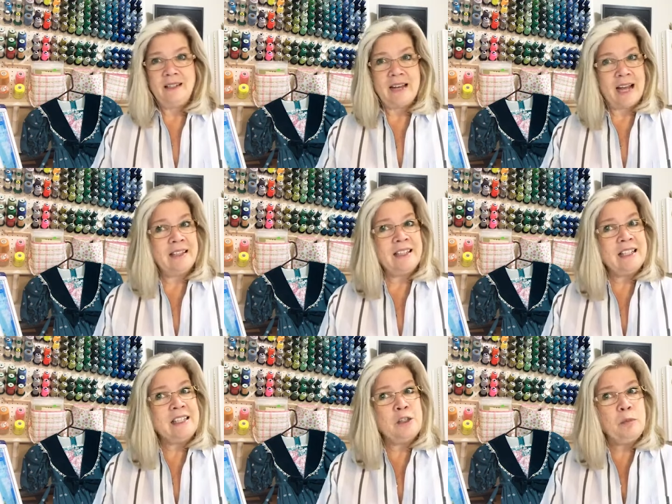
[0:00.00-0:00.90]
Not
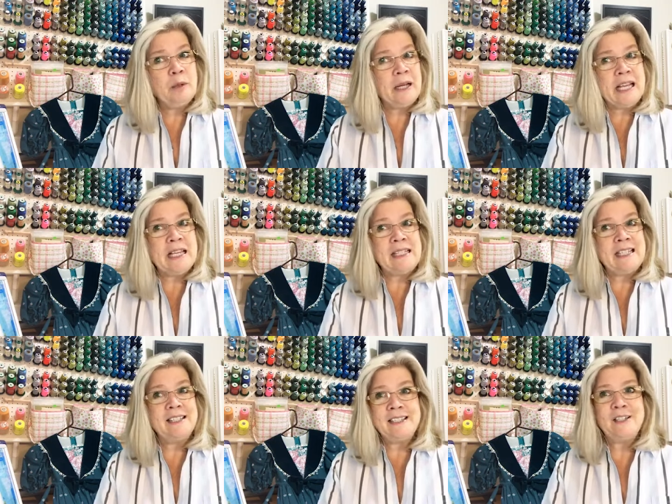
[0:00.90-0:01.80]
the super
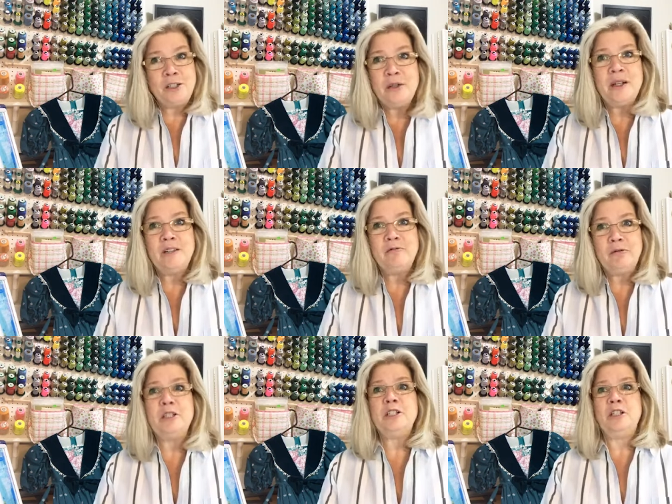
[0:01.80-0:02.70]
easiest intuitive
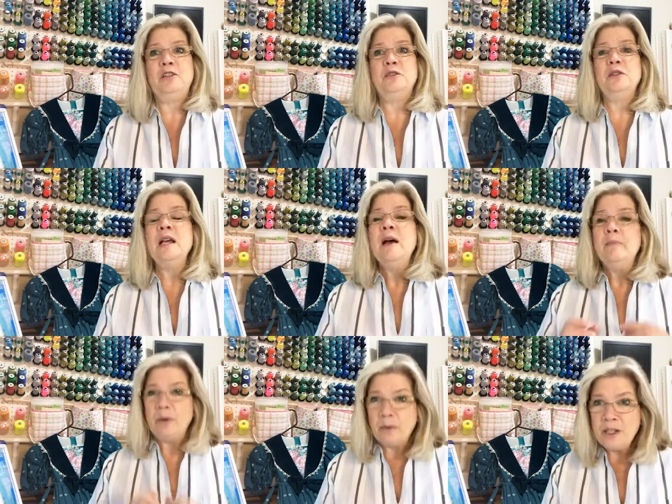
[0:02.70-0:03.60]
foot to use,
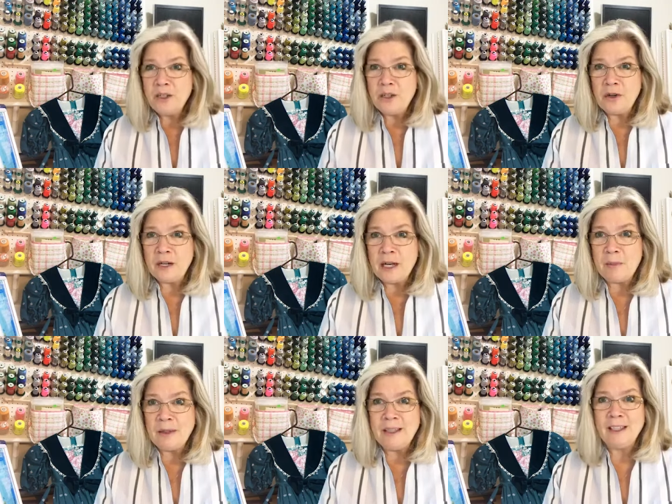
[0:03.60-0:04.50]
but once you know a
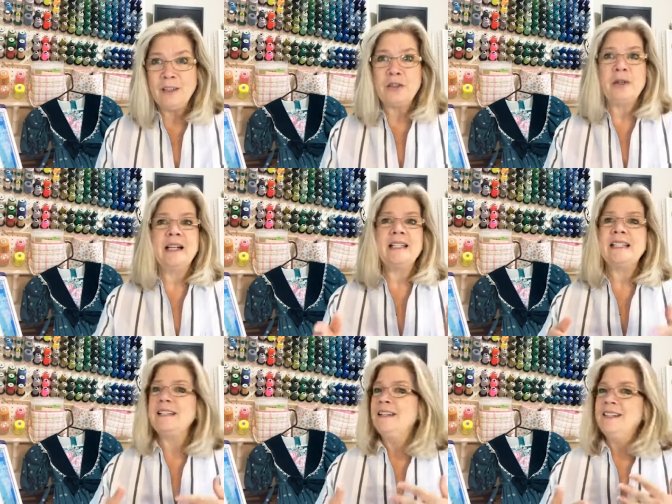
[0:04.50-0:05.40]
couple of little
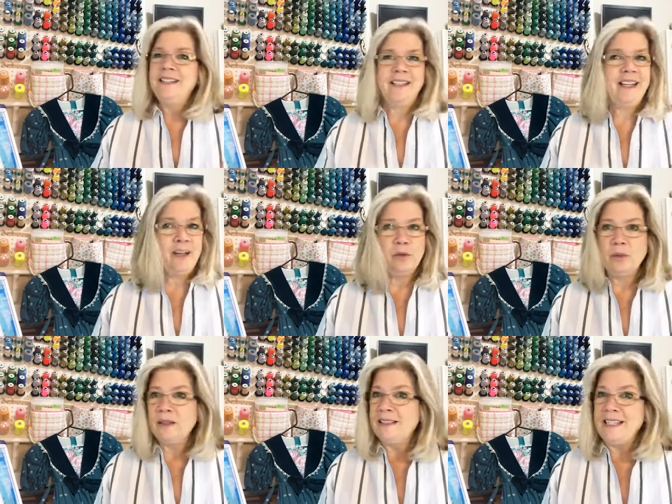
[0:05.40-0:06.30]
tricks, it
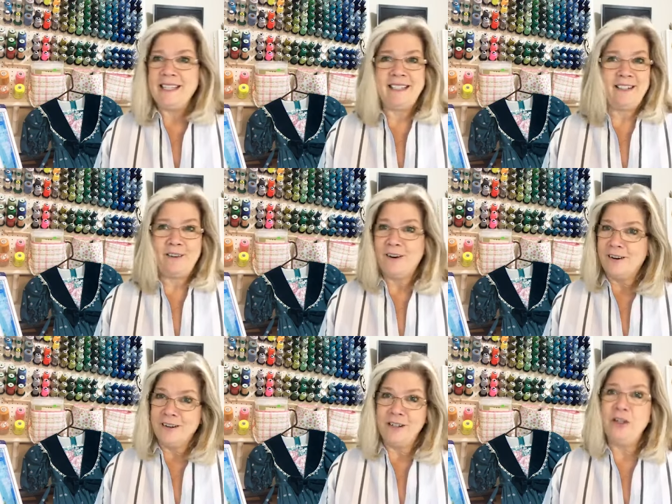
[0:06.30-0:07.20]
really isn't
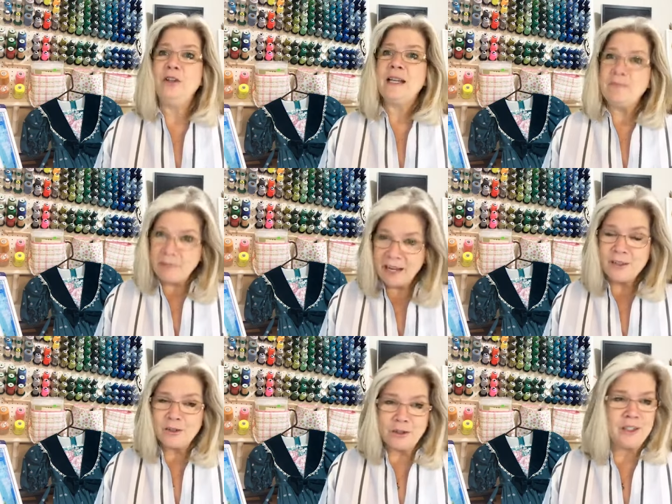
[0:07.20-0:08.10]
hard. You can
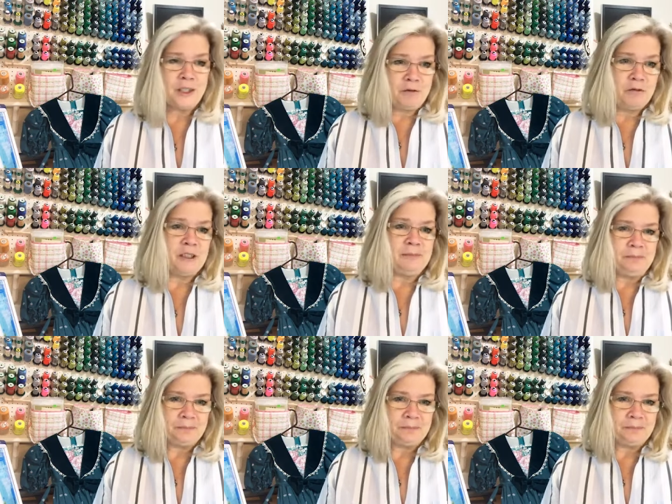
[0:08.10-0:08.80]
master this foot.